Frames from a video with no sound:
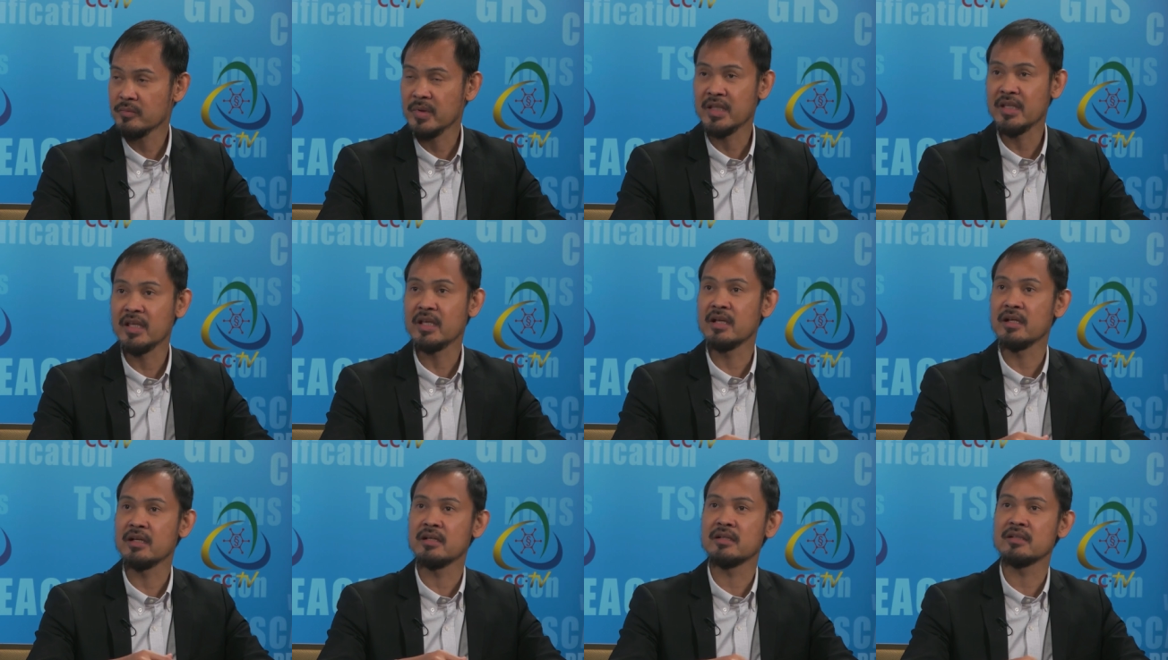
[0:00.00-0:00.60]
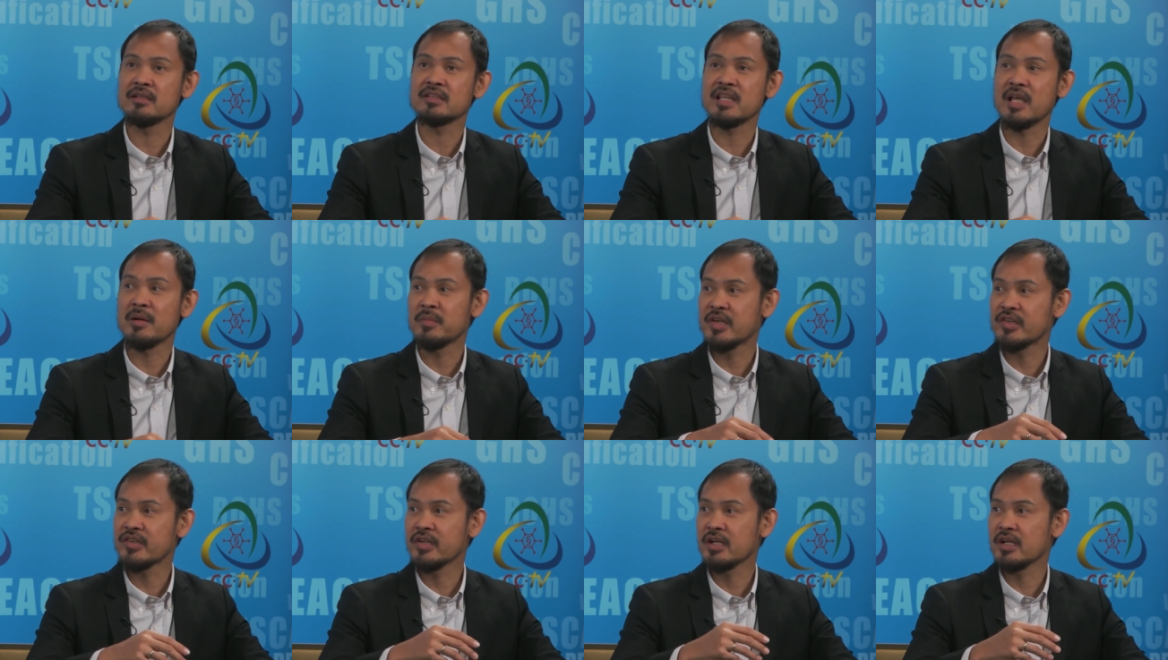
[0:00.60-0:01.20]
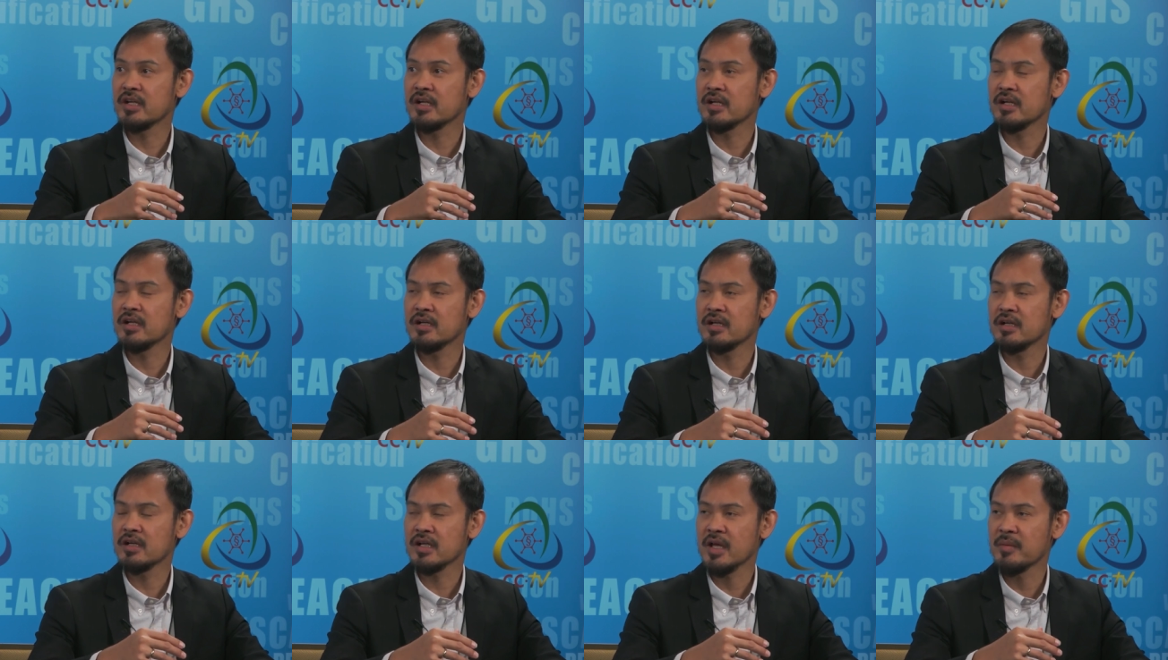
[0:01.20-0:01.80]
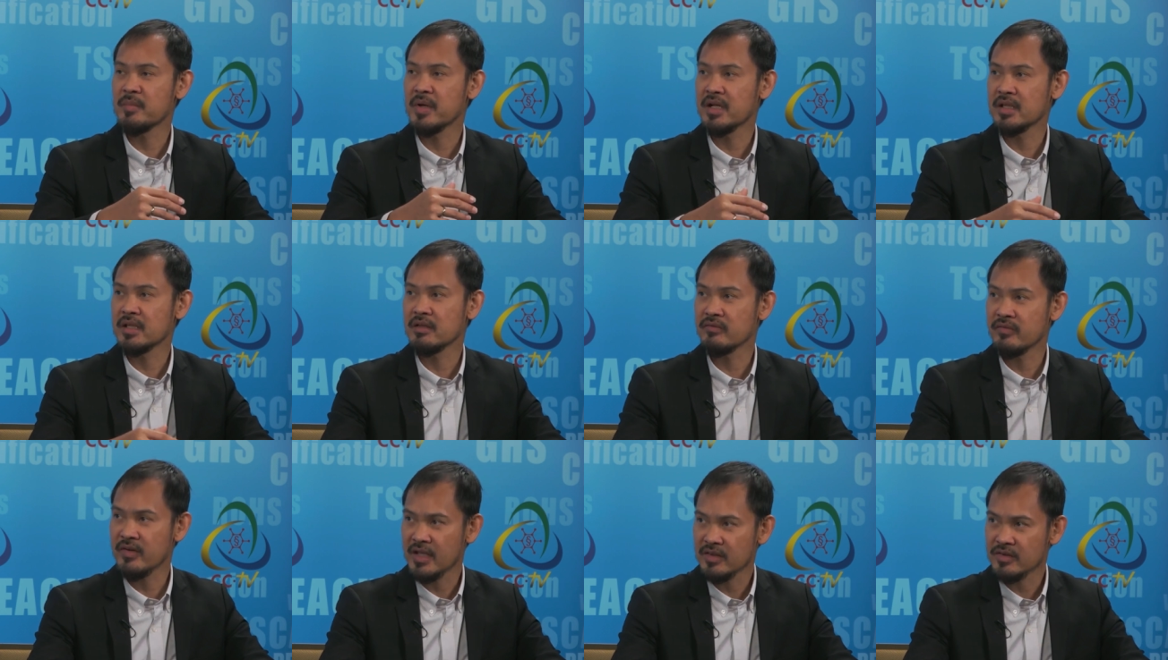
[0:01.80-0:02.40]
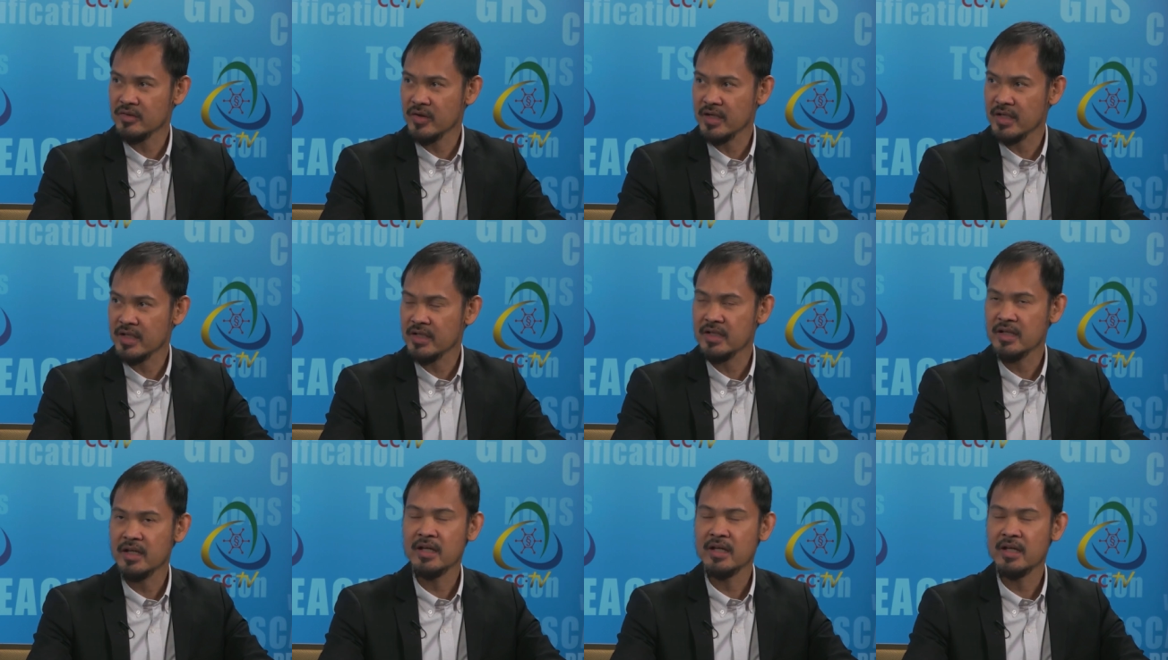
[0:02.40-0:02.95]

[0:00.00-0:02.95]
meaning establishing a, a chemical inventory